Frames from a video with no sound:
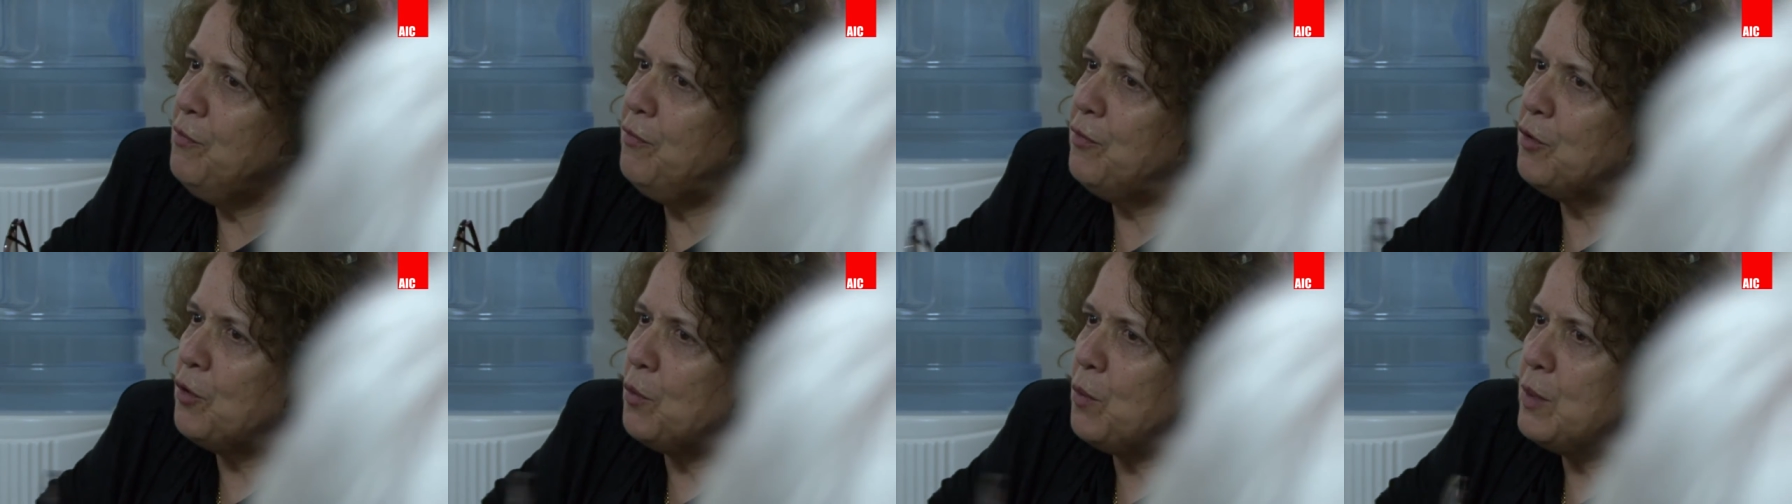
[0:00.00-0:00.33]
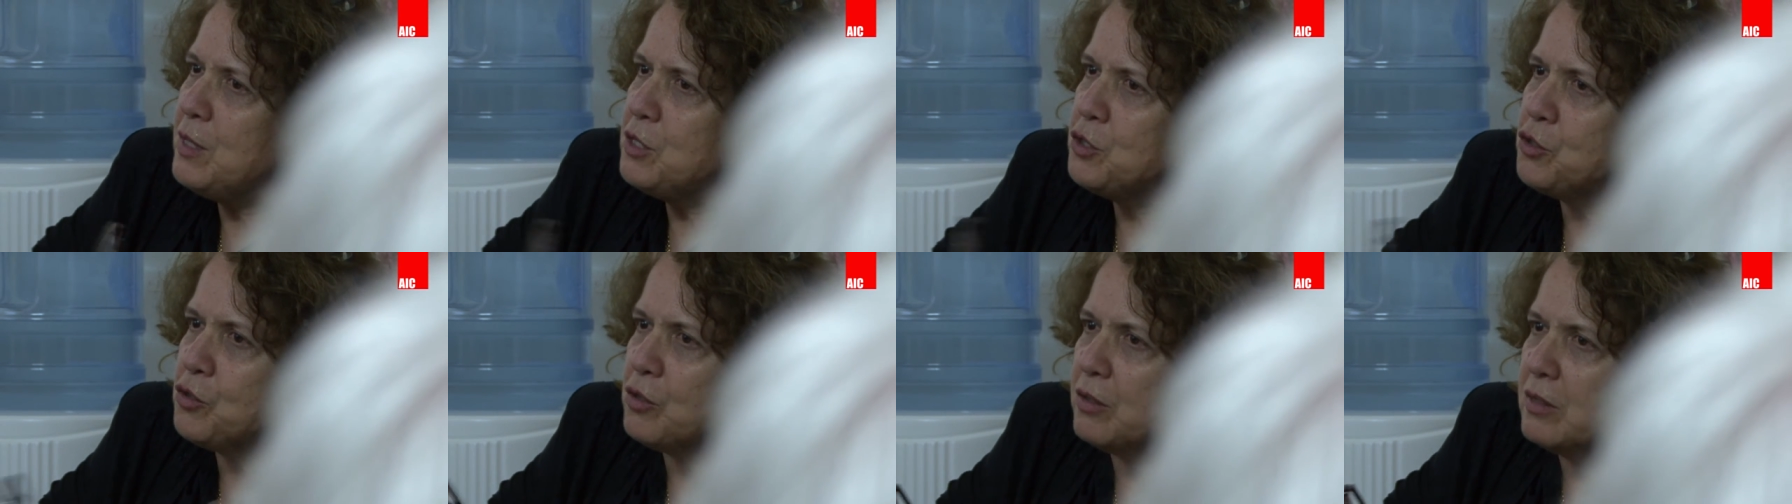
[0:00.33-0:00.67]
any
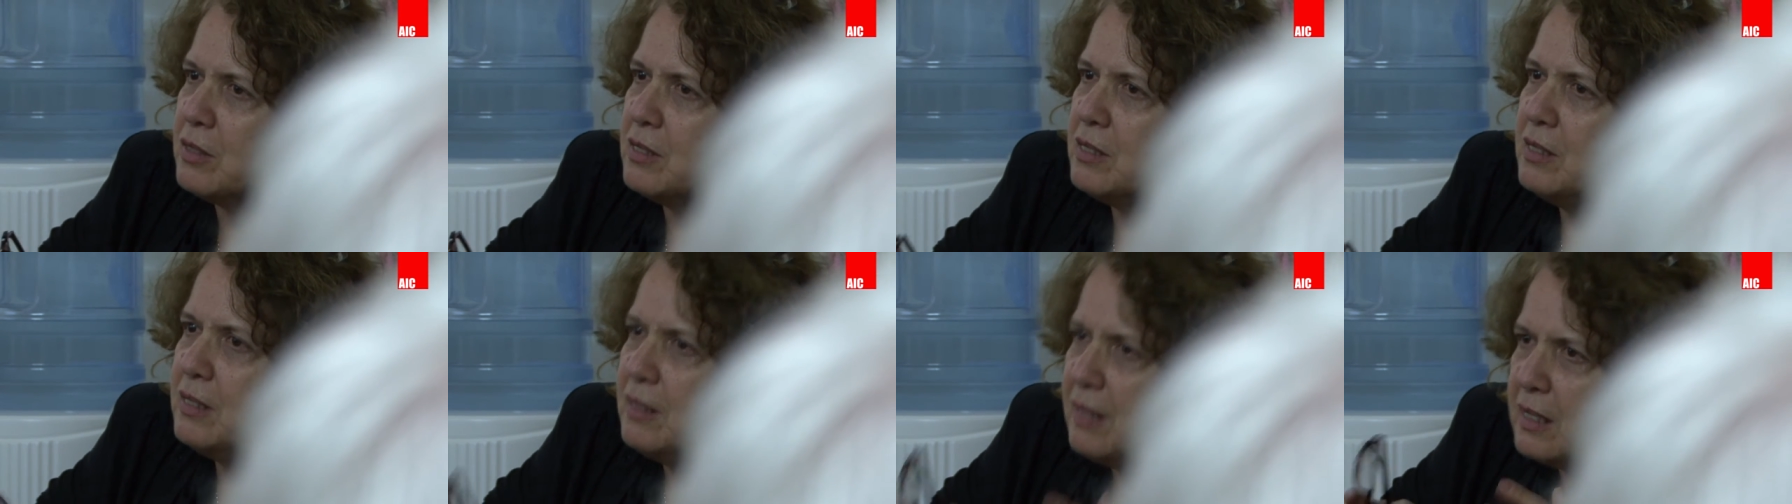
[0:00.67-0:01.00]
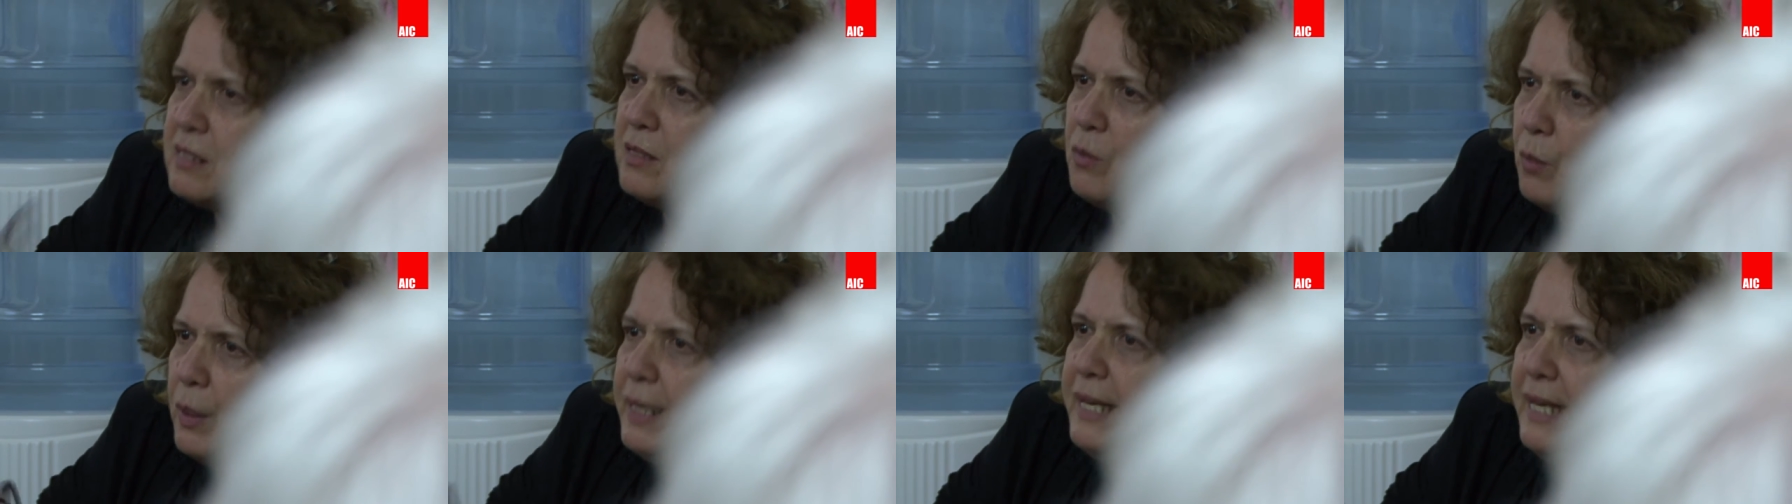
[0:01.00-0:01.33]
room for
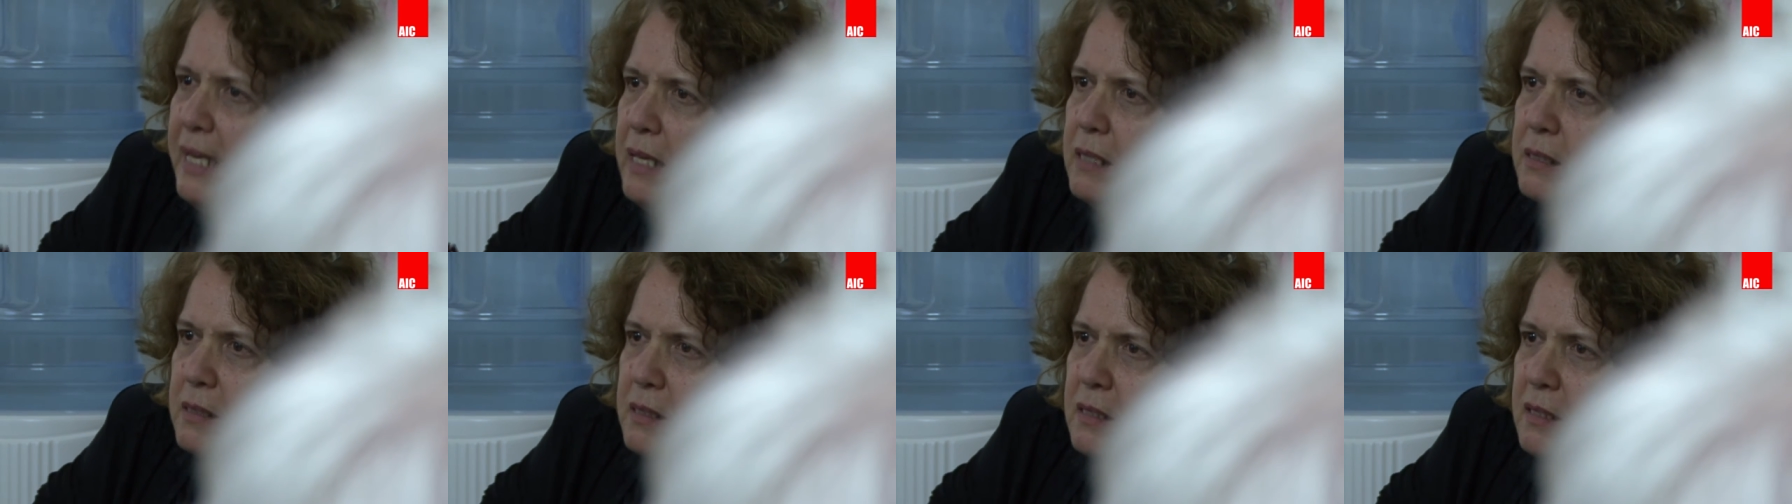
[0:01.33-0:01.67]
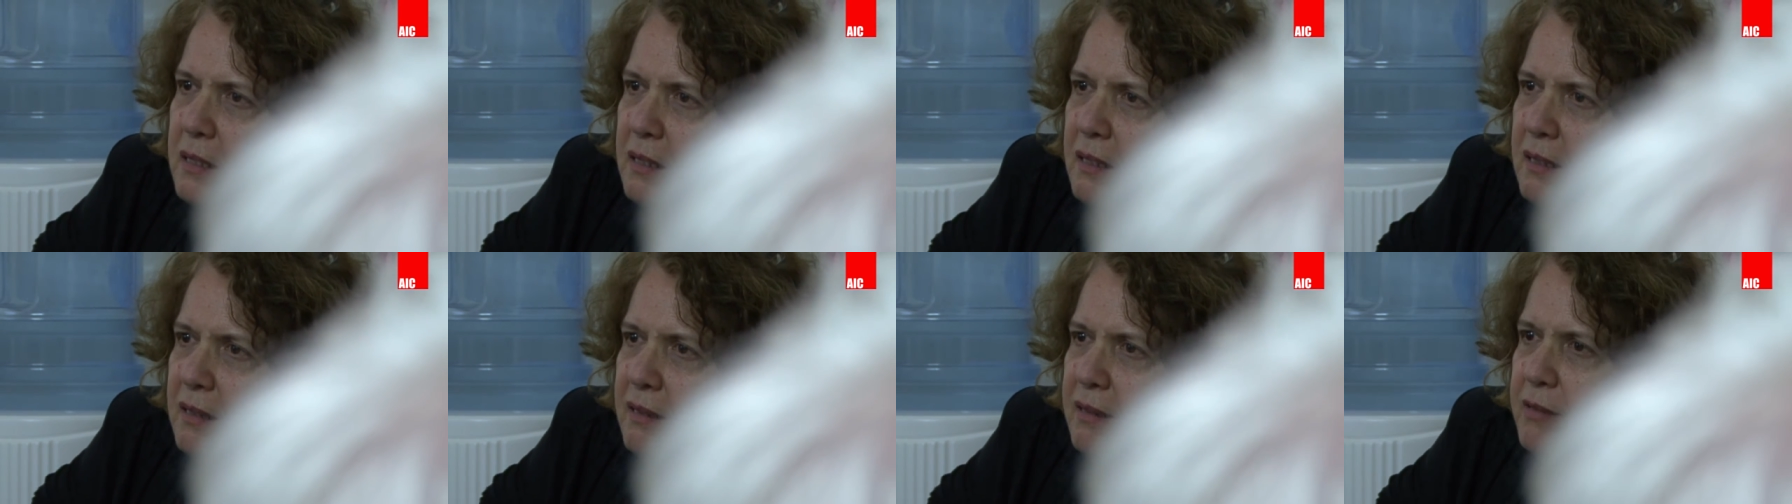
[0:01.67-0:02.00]
questions. That's the
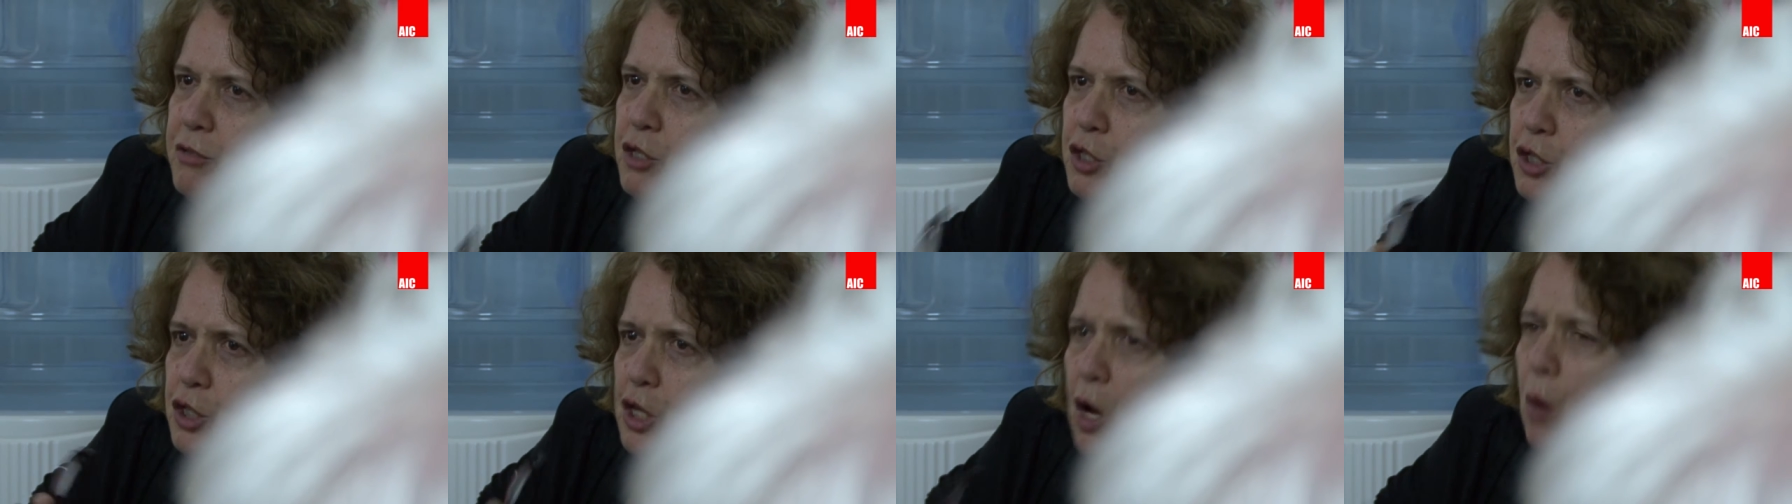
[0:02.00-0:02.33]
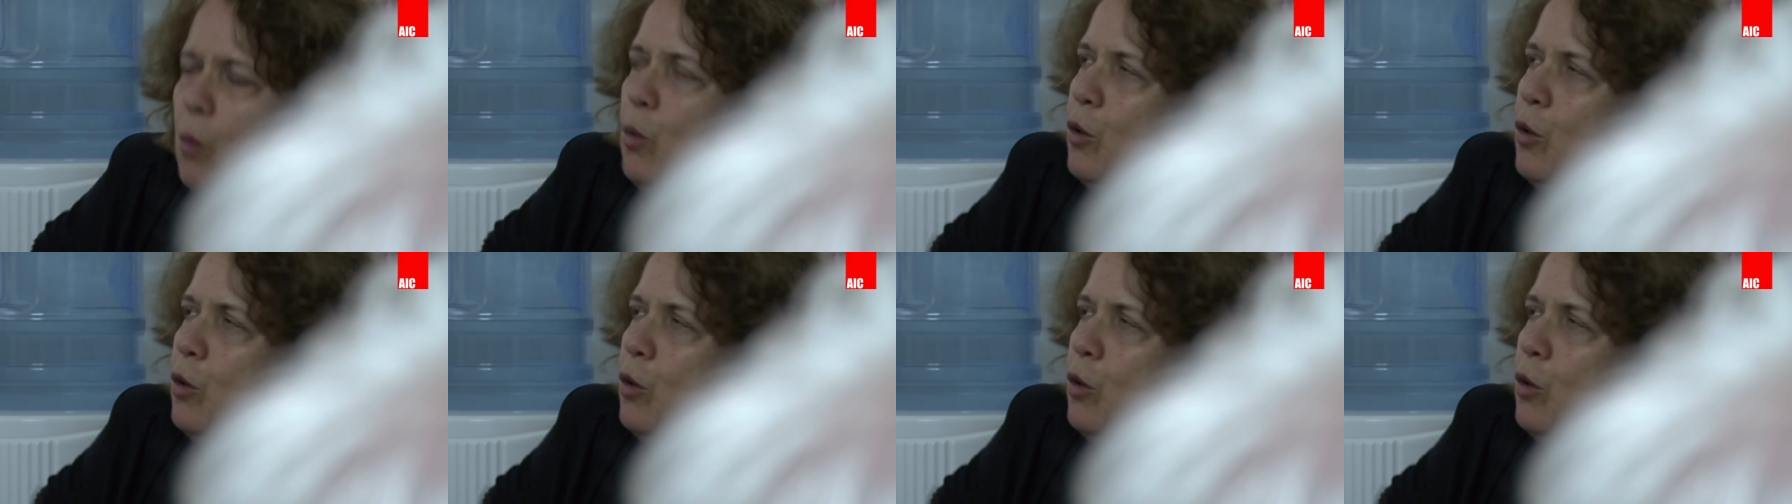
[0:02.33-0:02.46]
way it is.